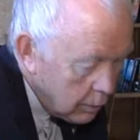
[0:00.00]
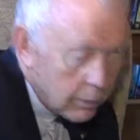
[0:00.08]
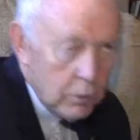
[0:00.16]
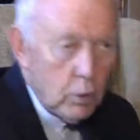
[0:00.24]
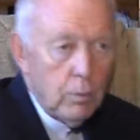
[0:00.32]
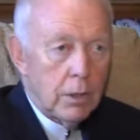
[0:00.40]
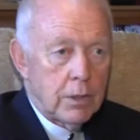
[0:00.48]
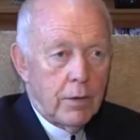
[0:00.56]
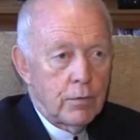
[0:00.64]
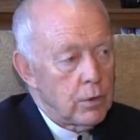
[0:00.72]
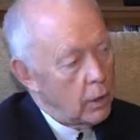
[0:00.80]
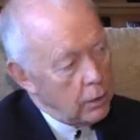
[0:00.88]
You must
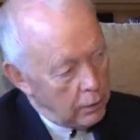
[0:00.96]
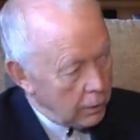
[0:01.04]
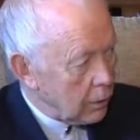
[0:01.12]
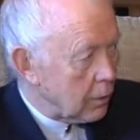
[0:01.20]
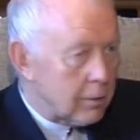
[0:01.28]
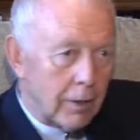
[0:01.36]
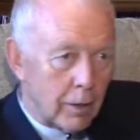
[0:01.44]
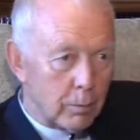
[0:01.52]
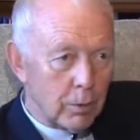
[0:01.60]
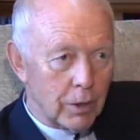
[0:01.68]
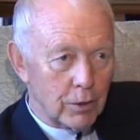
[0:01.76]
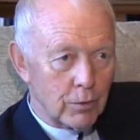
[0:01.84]
have study, another
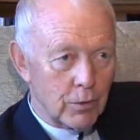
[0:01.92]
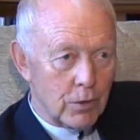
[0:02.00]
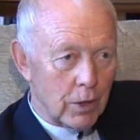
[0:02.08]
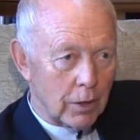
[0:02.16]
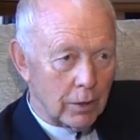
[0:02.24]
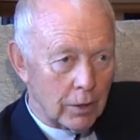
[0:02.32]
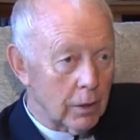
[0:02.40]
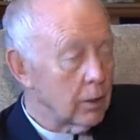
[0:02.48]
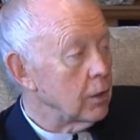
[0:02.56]
branch for study.